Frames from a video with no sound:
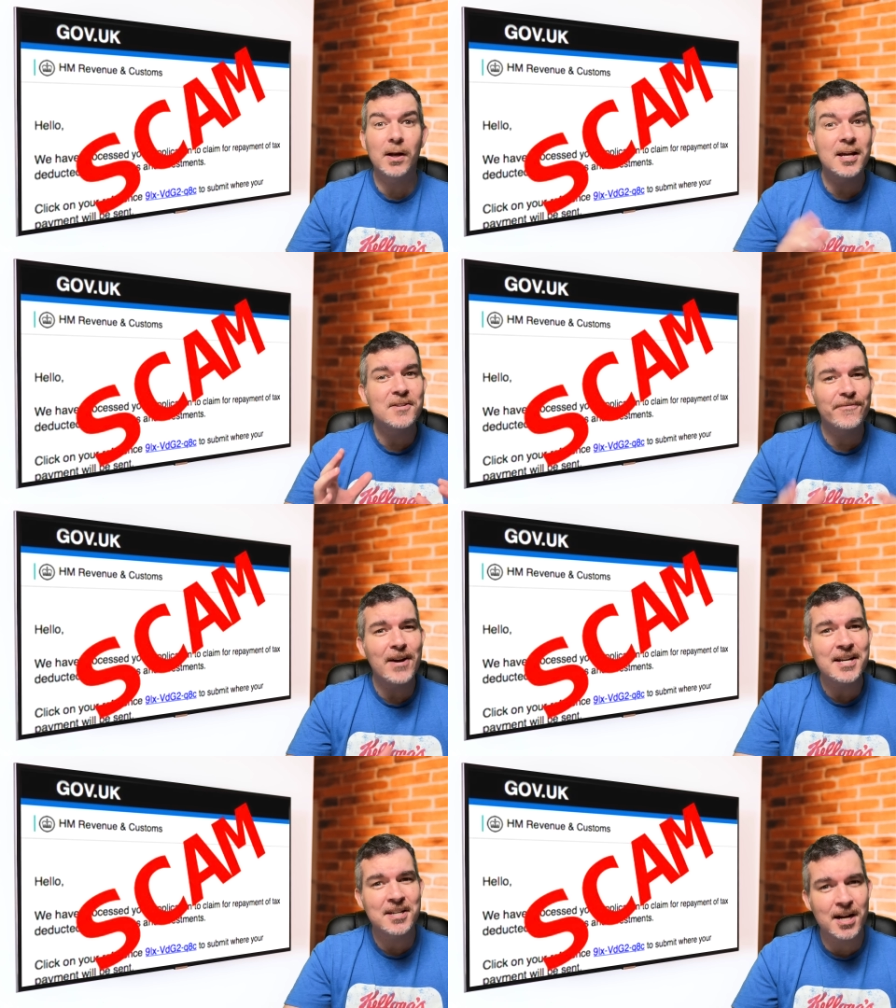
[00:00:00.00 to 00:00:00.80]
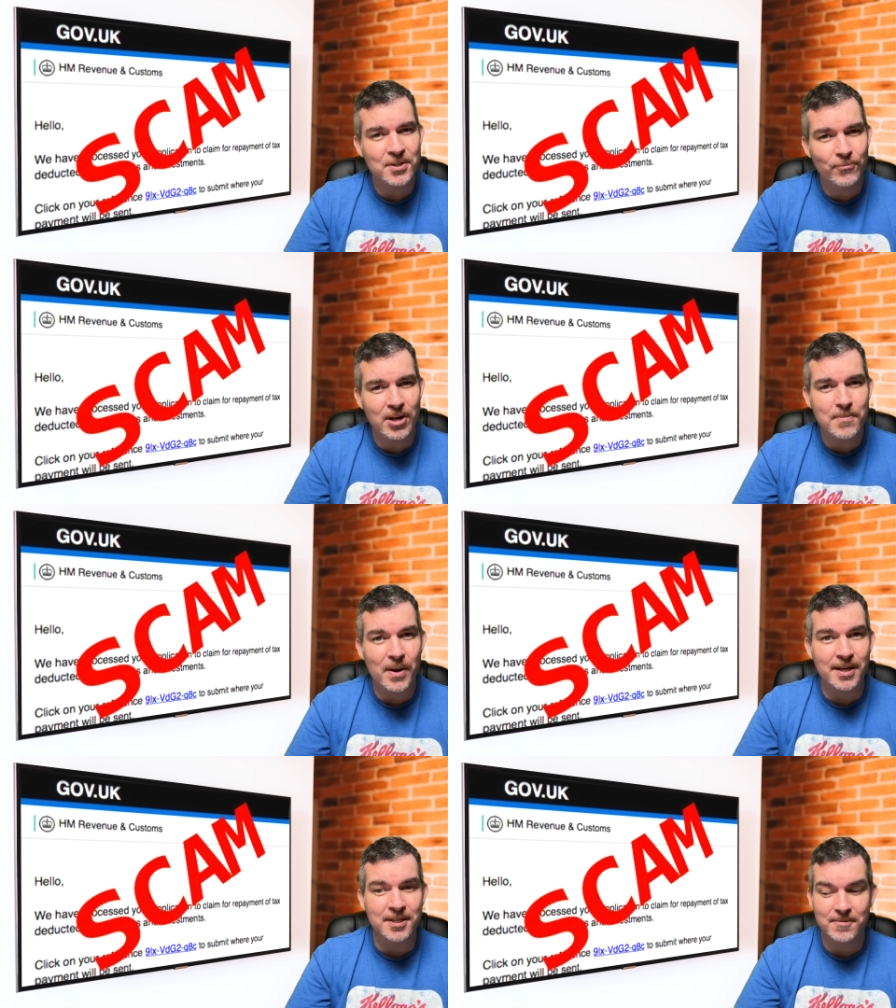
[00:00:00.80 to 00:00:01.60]
Well, it is fake tax
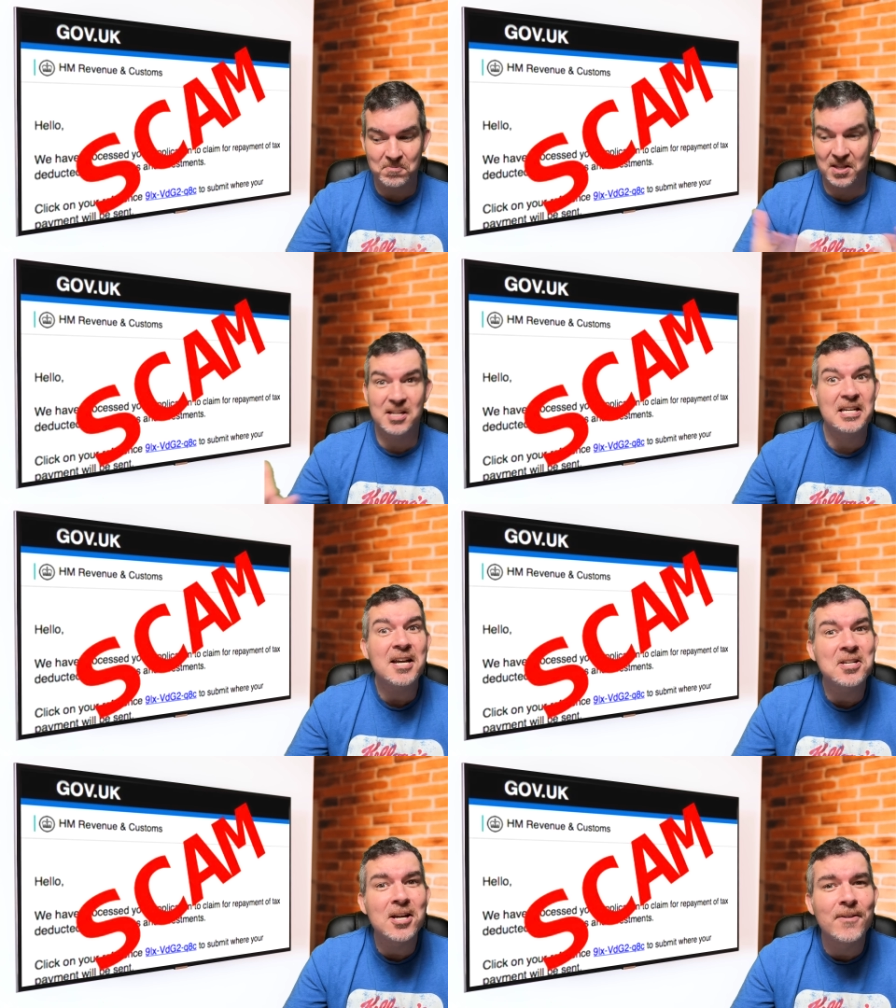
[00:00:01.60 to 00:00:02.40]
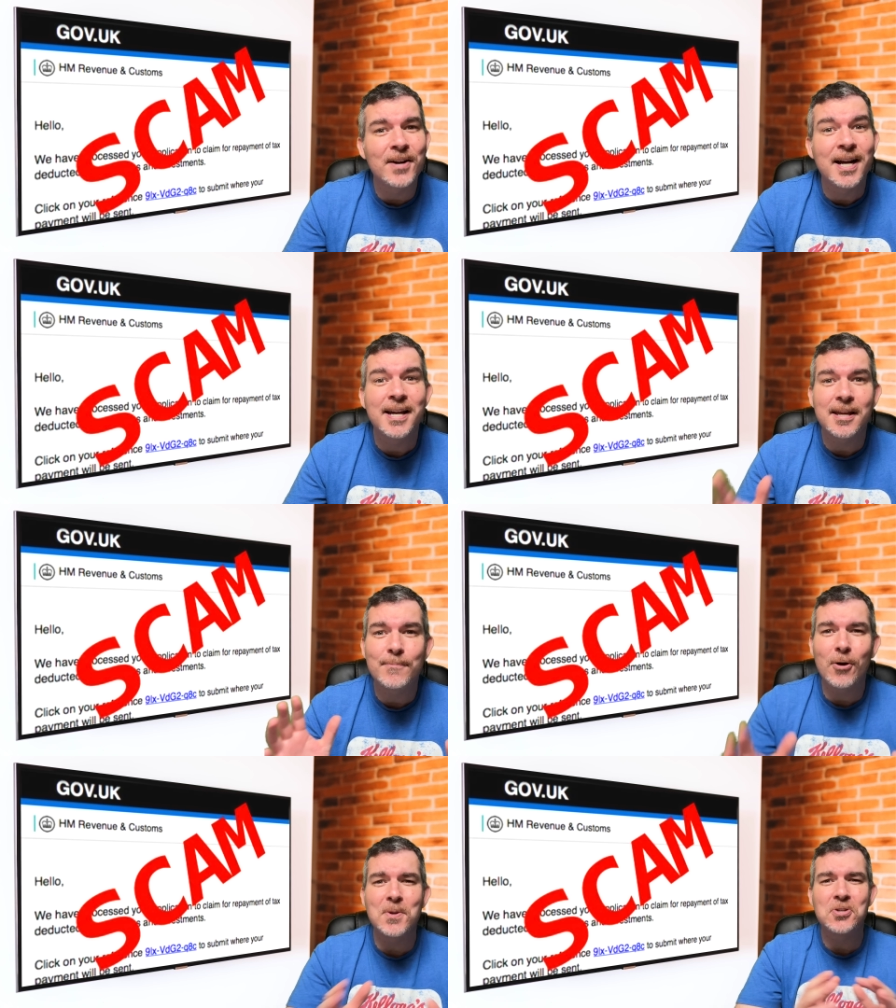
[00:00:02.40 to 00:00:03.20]
rebates. The audacity of it, eh? They
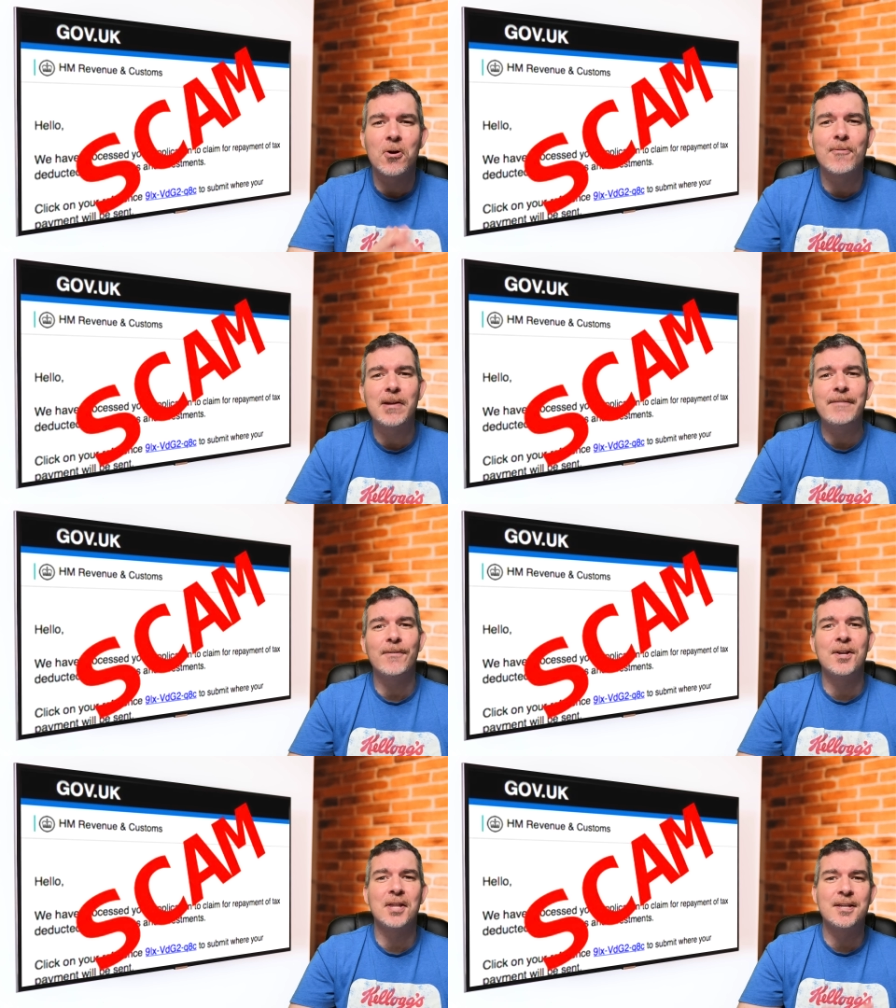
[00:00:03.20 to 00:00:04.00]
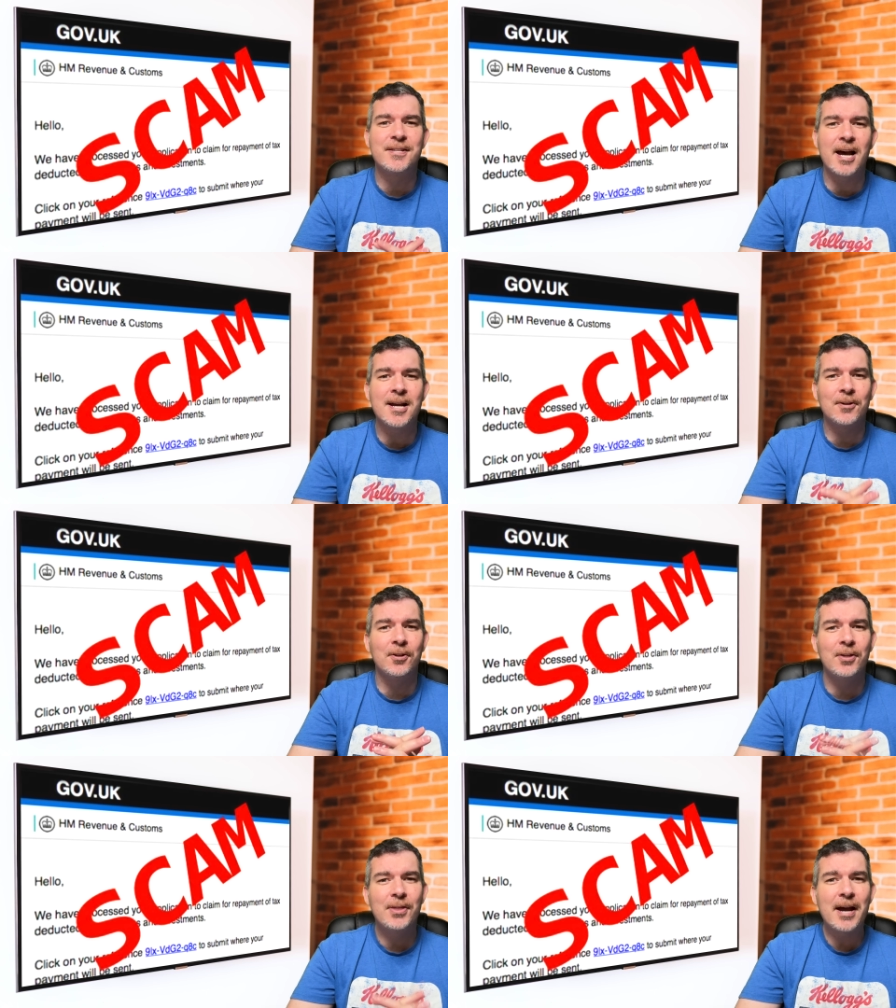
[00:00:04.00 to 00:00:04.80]
promise you a refund and
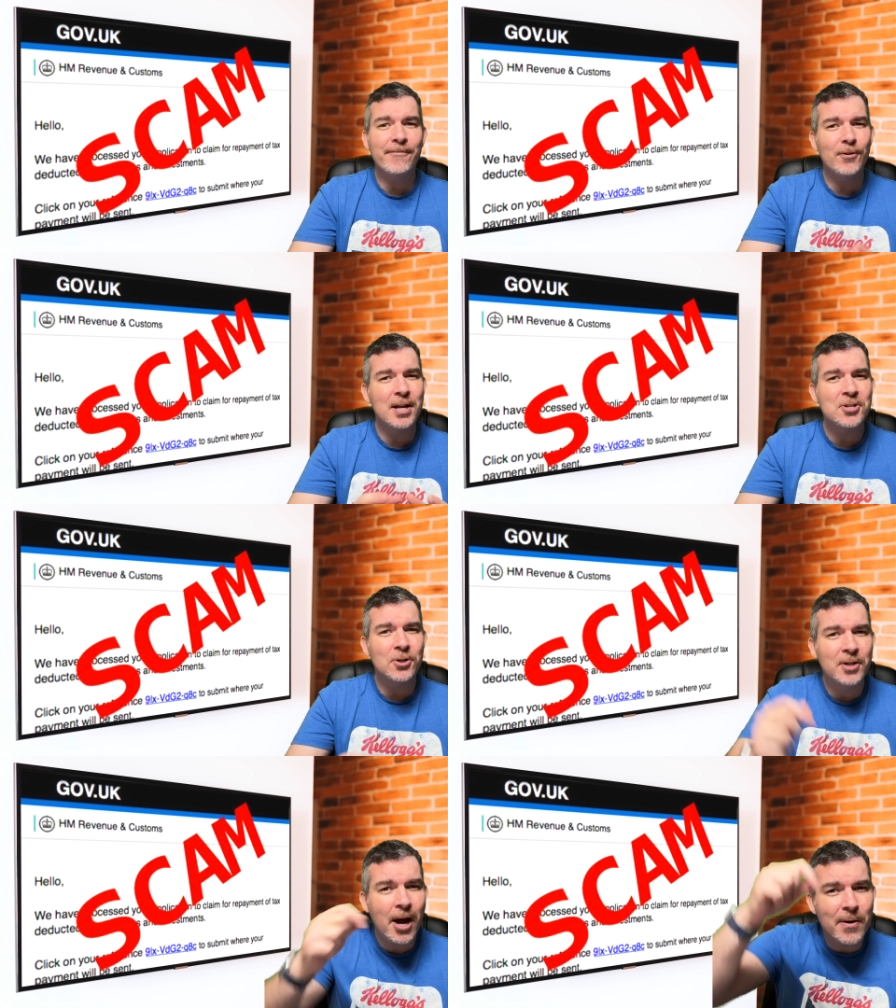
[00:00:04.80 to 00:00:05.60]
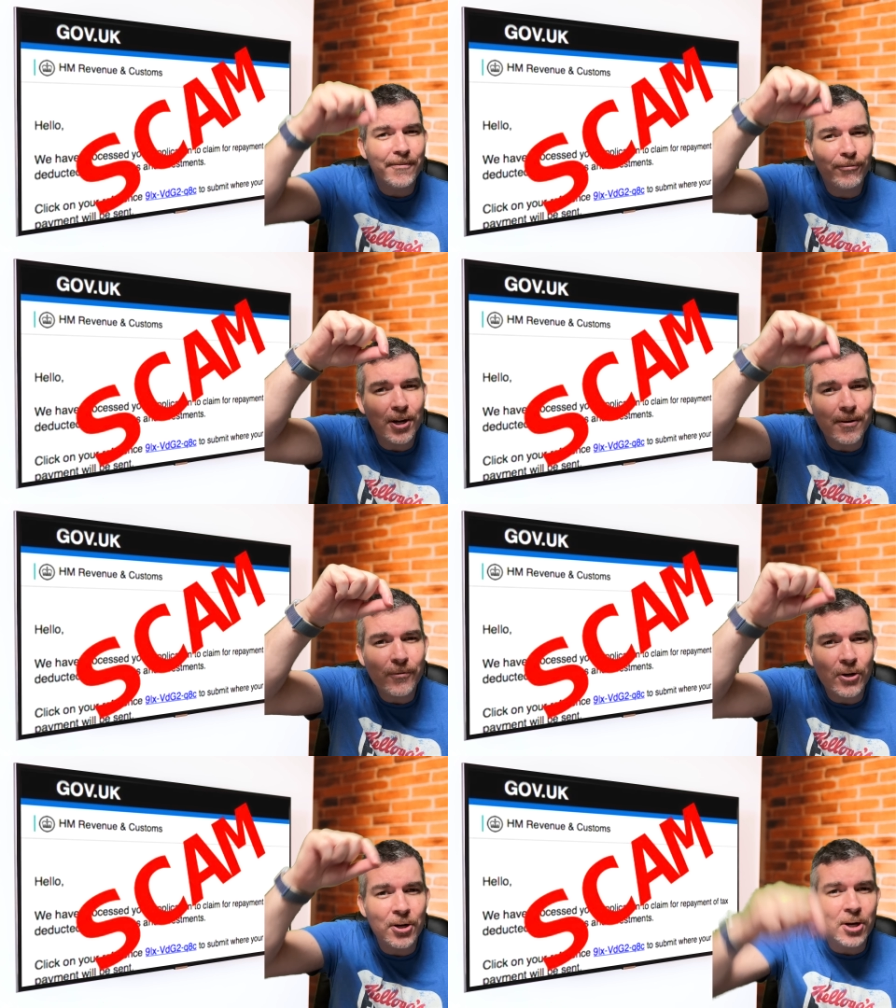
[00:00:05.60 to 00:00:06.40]
dangle that financial cut in front of
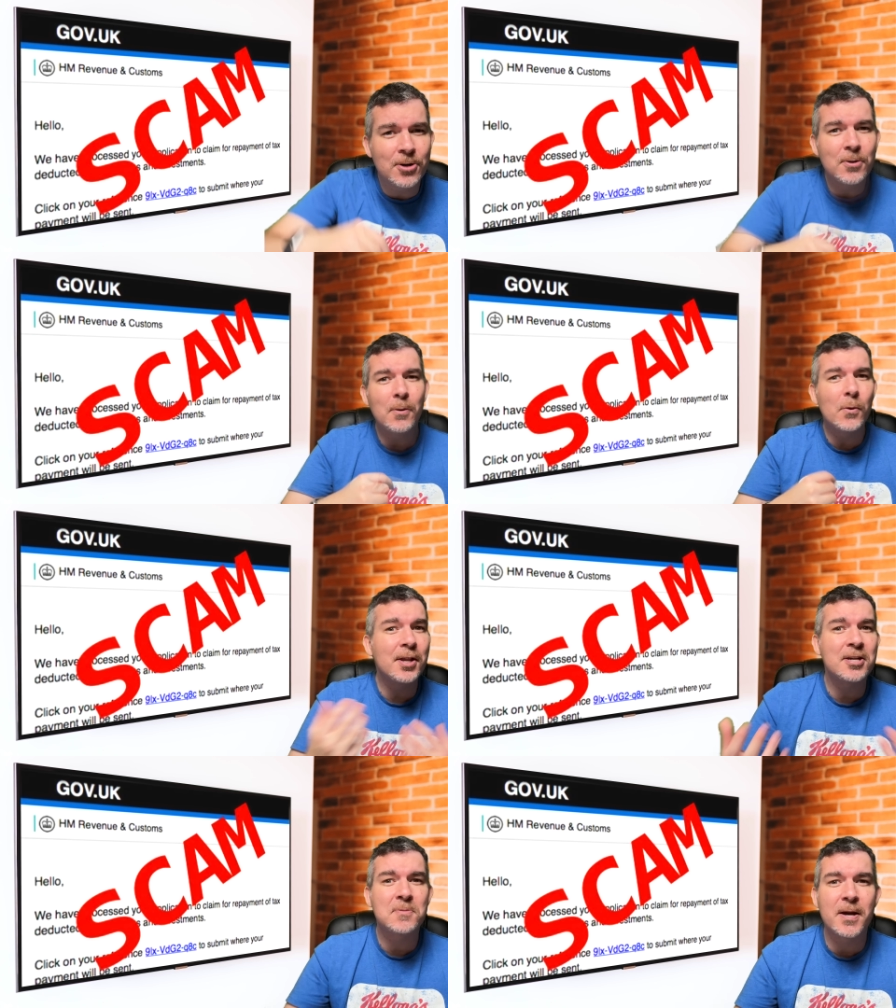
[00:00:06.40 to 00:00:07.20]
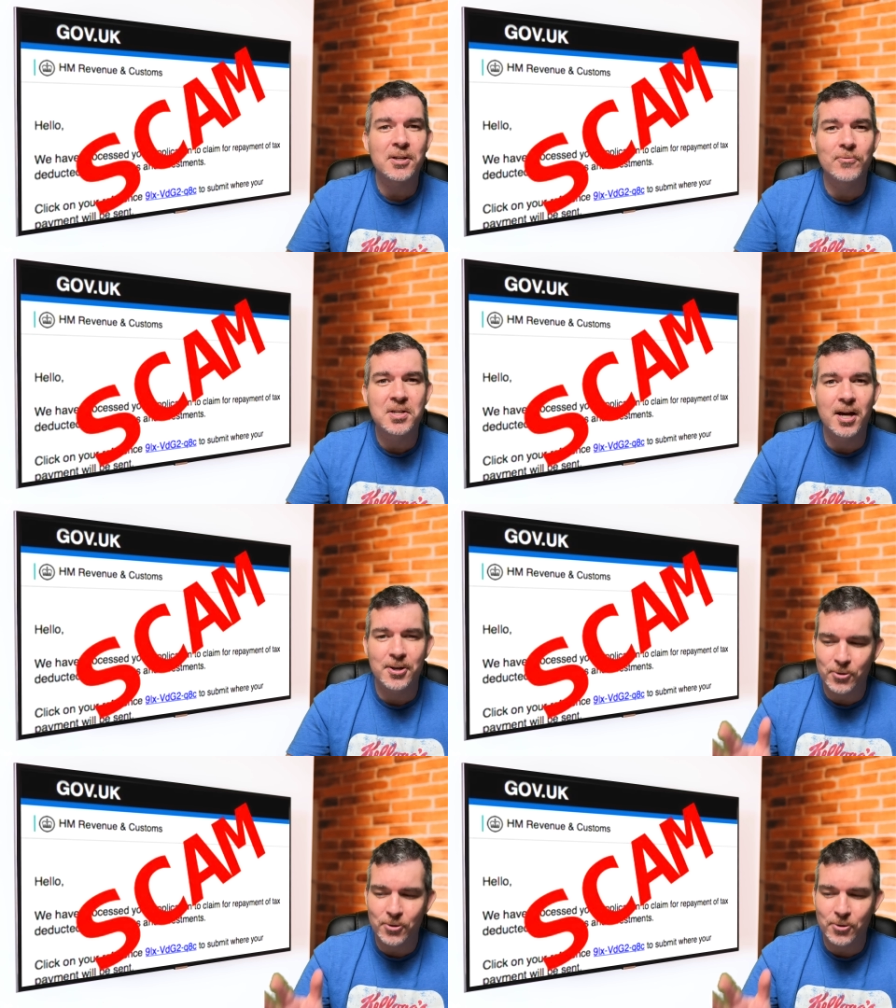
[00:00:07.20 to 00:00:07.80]
your nose, and what they expect in return?